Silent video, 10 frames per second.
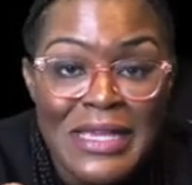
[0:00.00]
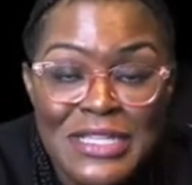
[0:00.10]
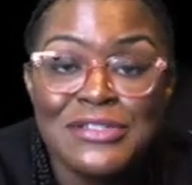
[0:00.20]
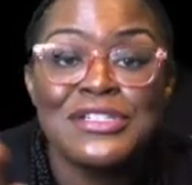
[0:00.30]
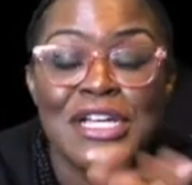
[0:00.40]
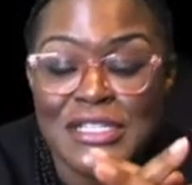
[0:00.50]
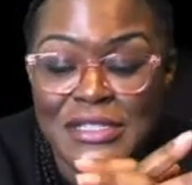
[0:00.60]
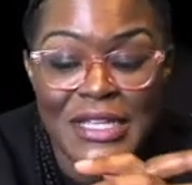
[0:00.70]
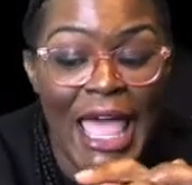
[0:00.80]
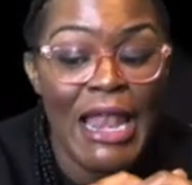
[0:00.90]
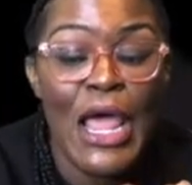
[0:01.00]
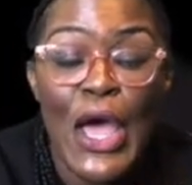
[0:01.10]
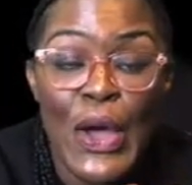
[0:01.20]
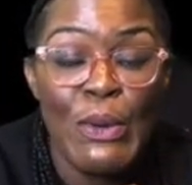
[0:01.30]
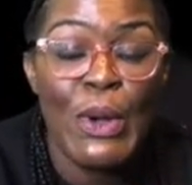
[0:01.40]
is just,
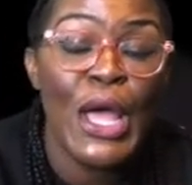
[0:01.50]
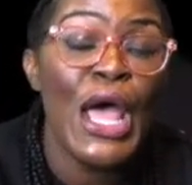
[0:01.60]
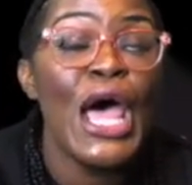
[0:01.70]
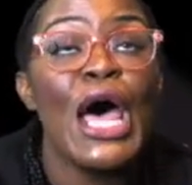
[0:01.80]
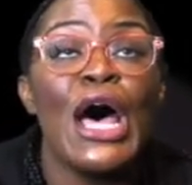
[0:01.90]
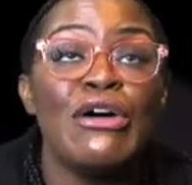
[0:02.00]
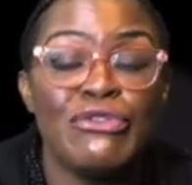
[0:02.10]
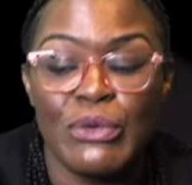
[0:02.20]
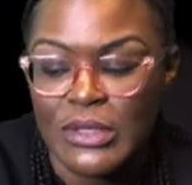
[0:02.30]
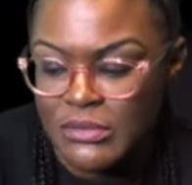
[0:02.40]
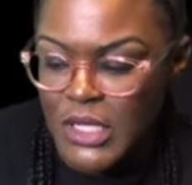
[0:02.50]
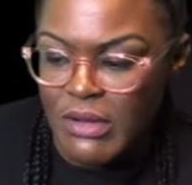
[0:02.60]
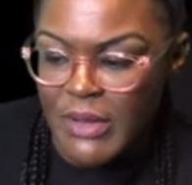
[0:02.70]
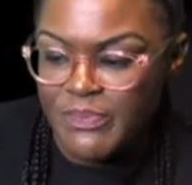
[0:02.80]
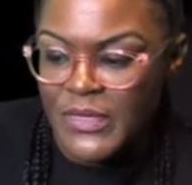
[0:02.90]
hello, a four. Okay.